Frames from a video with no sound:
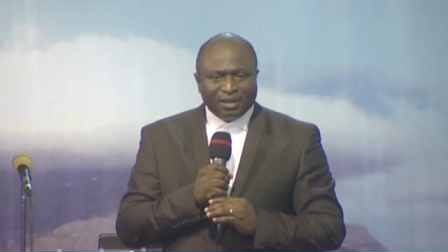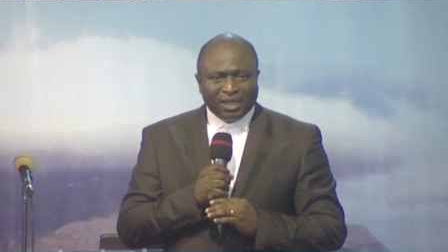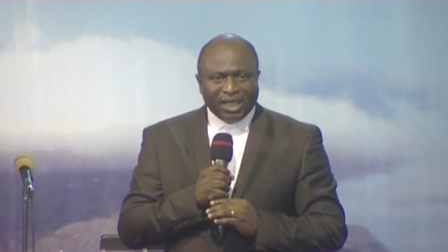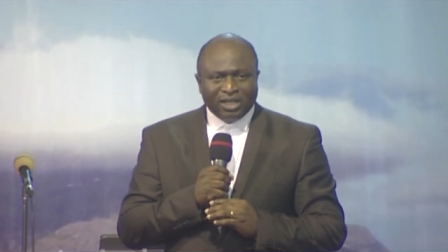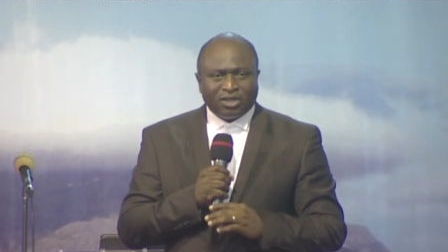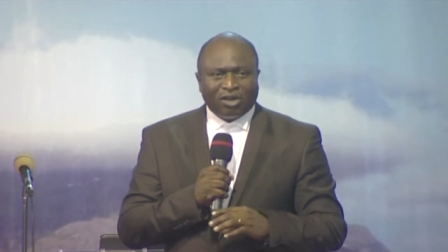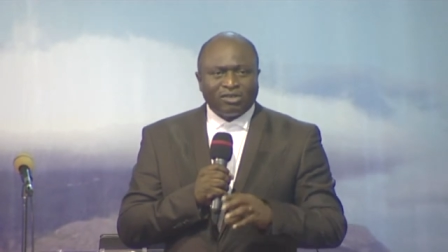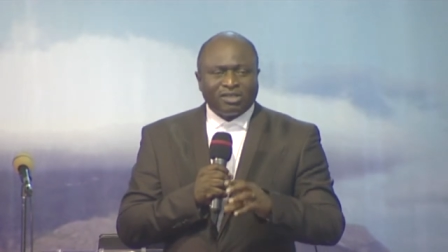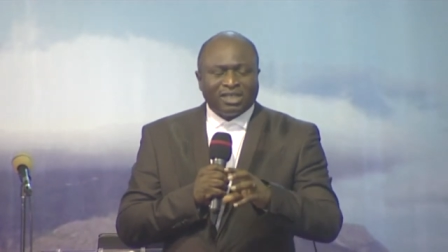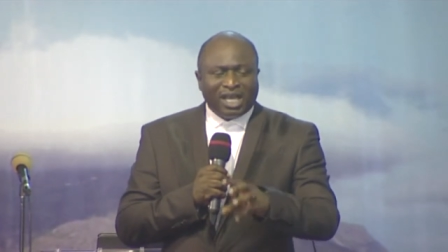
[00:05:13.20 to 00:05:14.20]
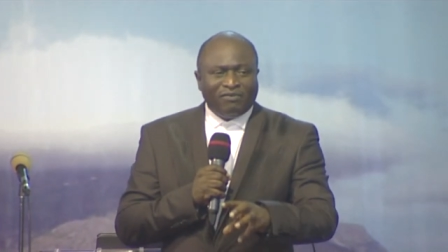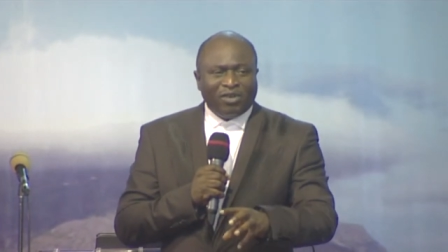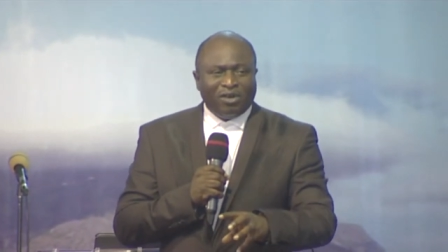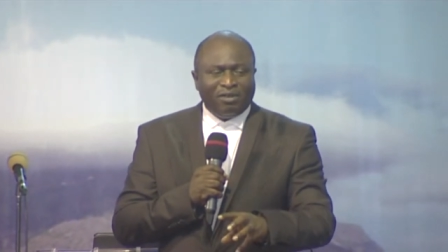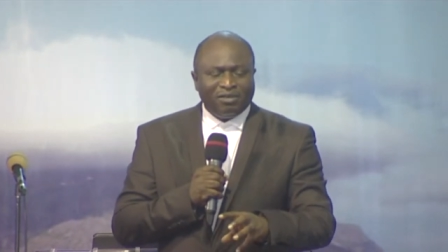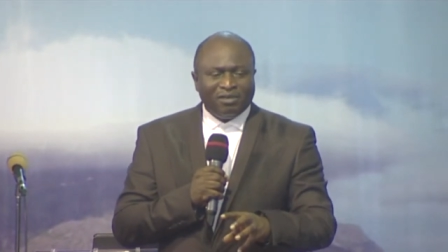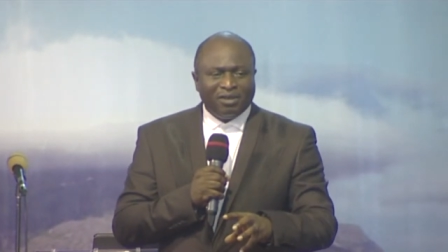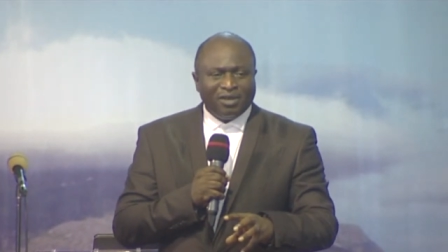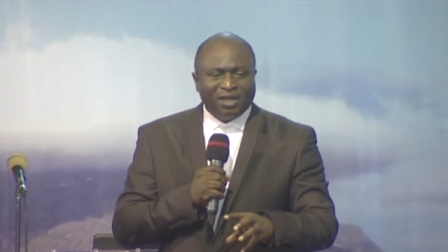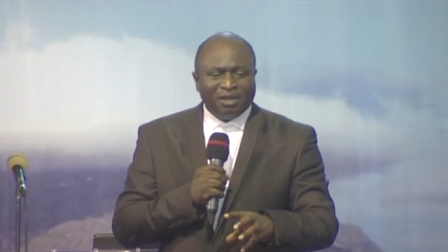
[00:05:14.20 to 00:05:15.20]
He's called Savior
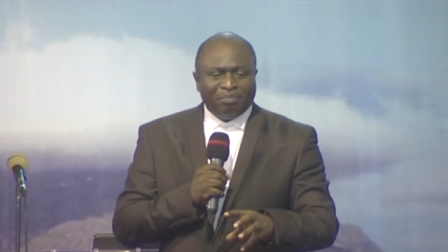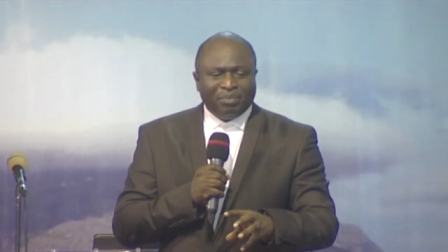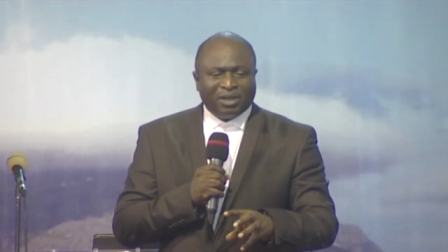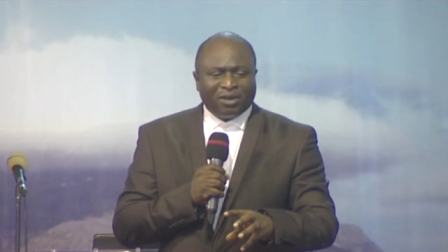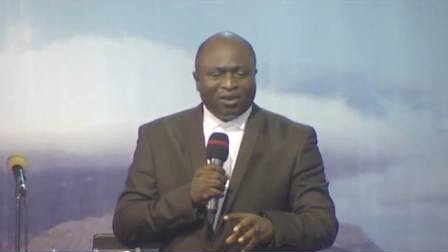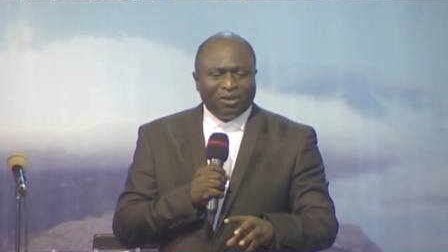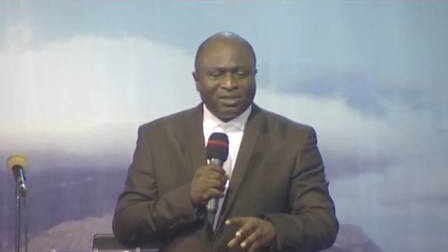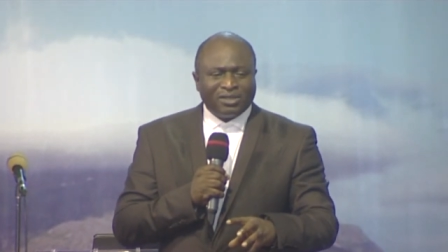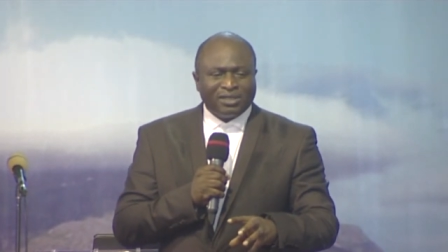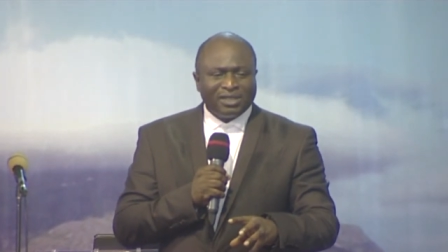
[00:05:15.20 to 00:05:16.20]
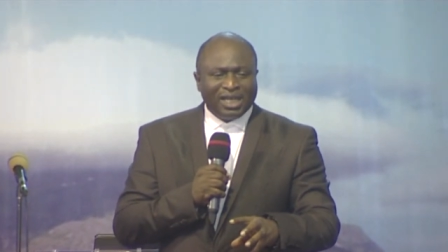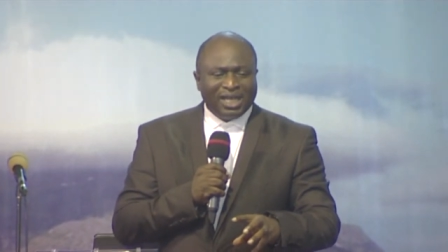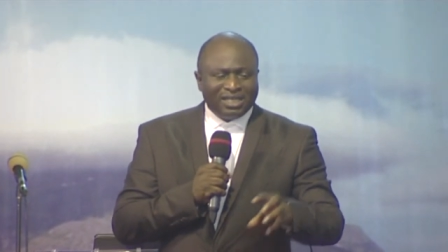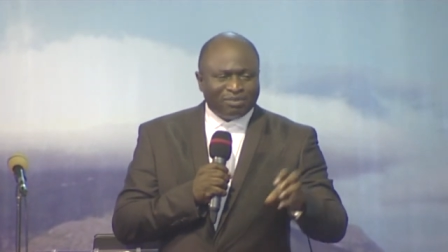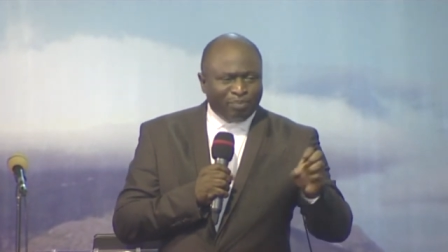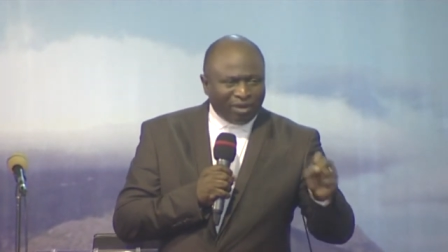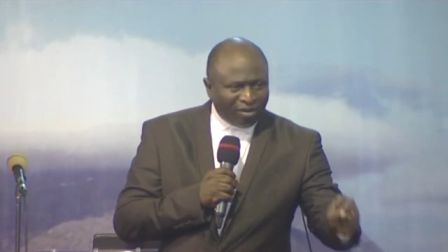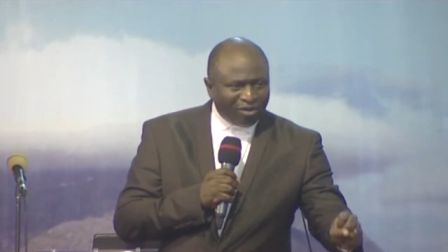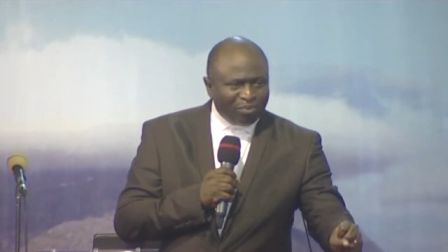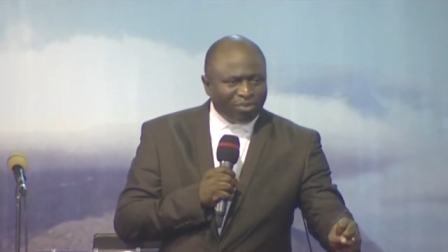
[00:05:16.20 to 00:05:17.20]
because his
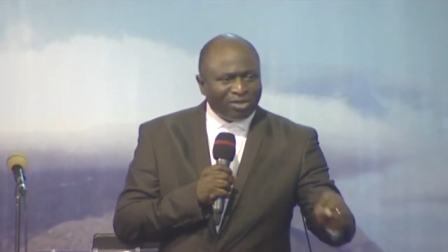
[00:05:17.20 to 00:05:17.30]
blood brought